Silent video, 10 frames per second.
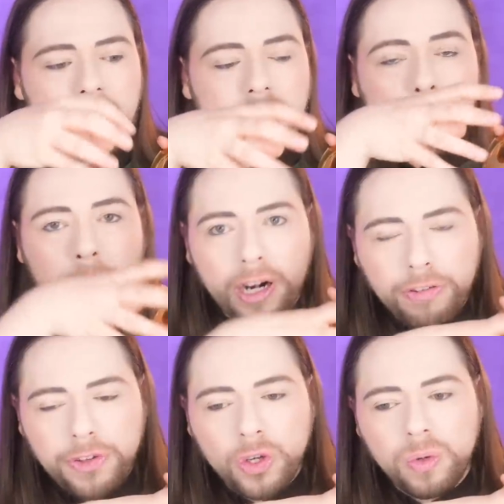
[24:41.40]
the
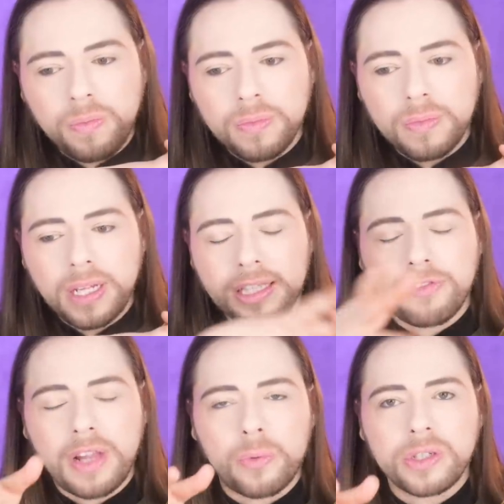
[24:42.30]
perfume, not the
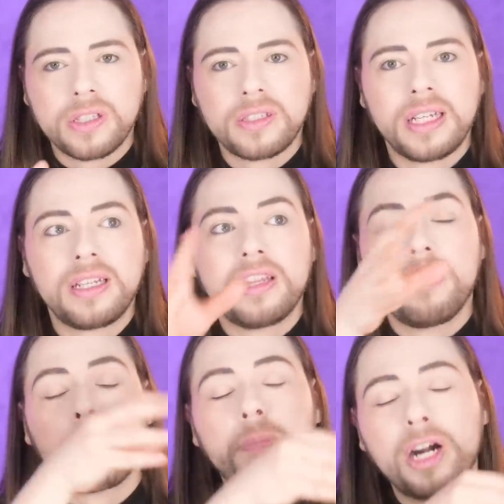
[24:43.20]
flower is the seed.
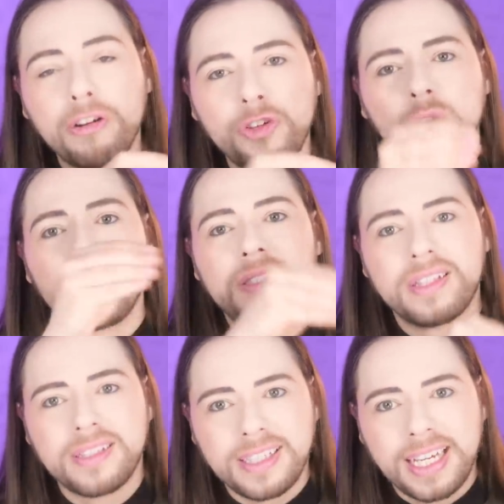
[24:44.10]
The perfume is the
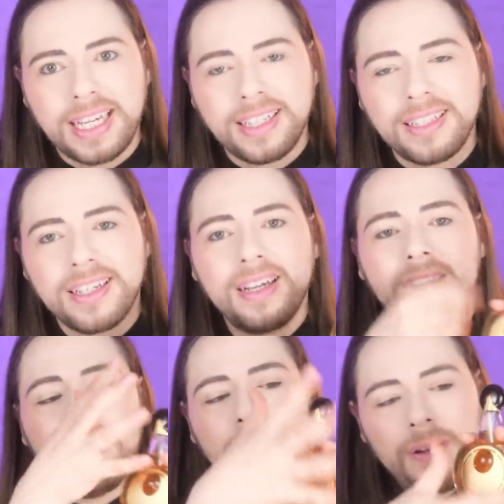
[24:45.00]
seed,
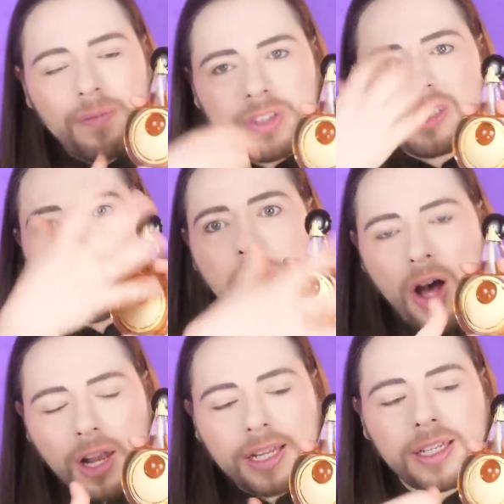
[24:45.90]

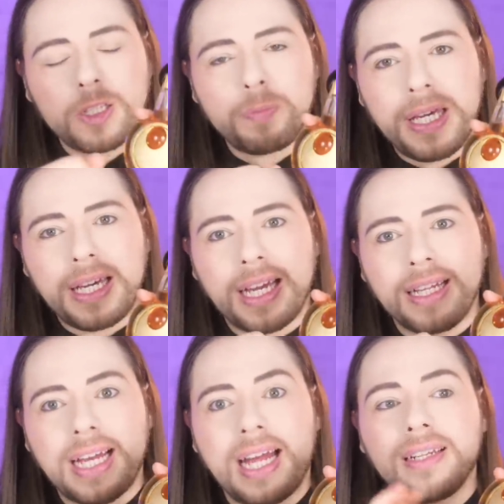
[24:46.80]
symbolically
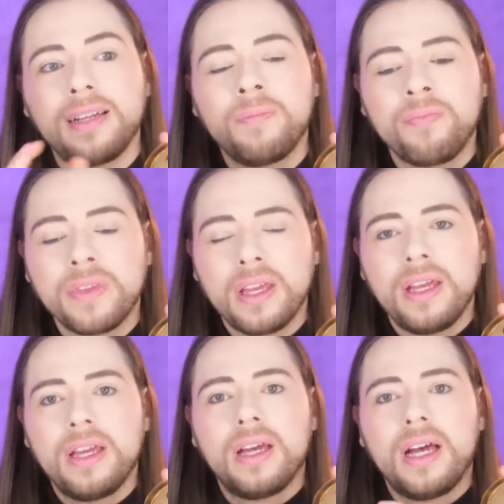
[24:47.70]
speaking, that
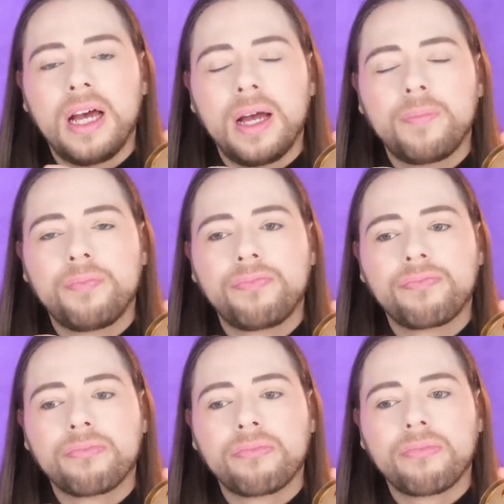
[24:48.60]
um,
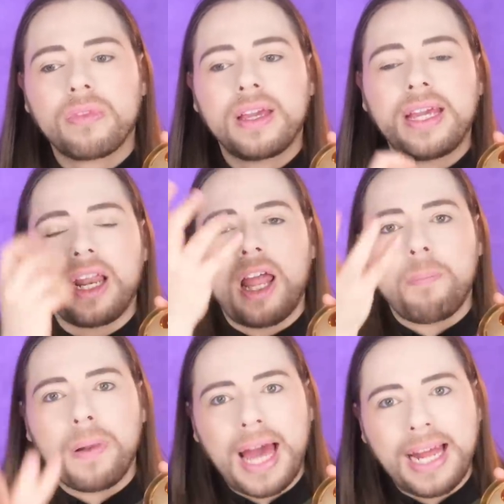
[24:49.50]
Guerlain
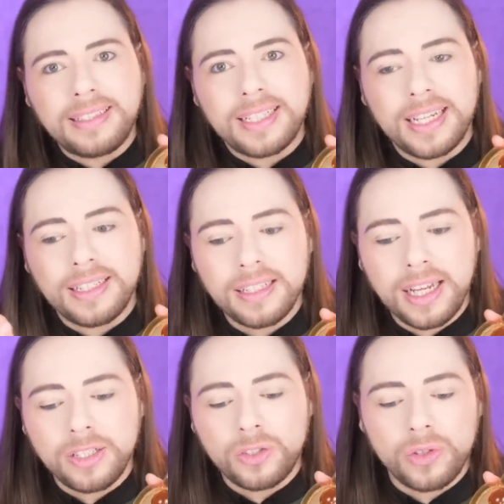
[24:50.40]
planted
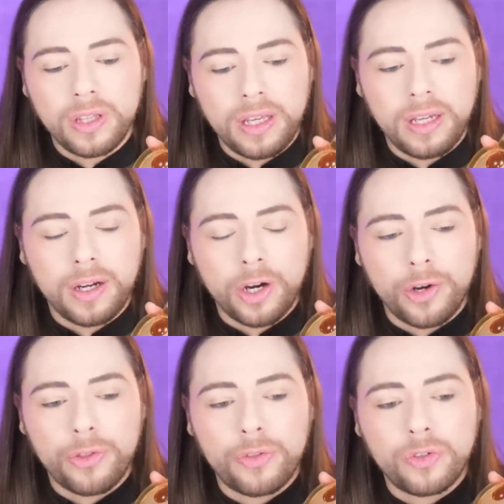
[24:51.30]
into the
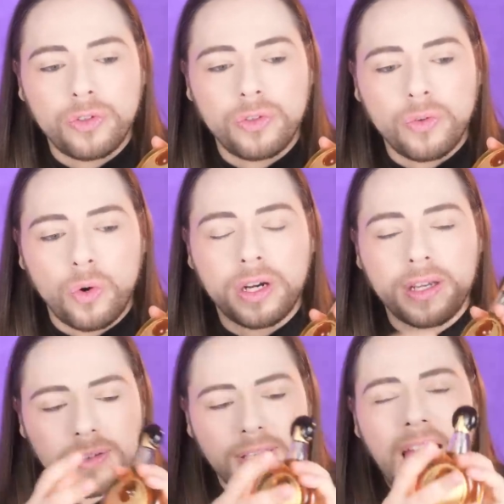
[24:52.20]
earth, or
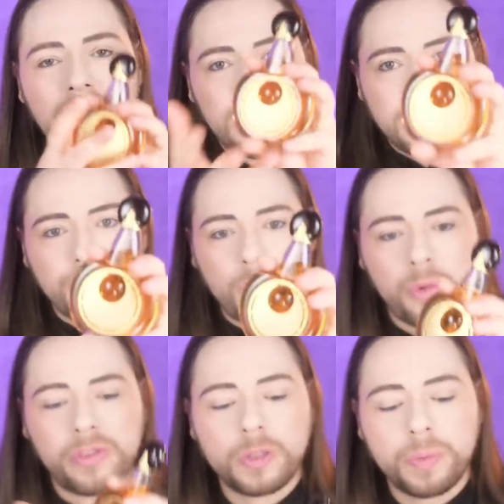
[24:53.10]
gave us in form
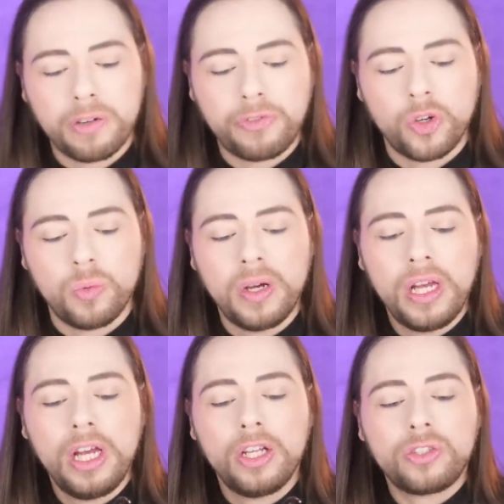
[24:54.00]
of this perfume,
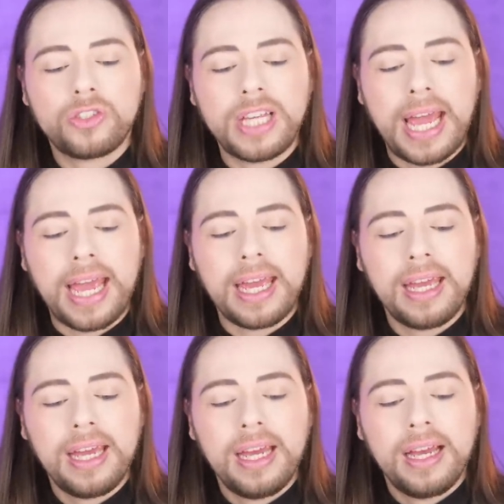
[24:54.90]
to say,
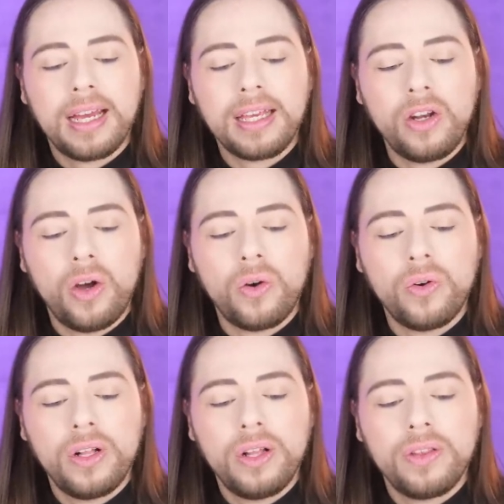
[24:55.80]
you know,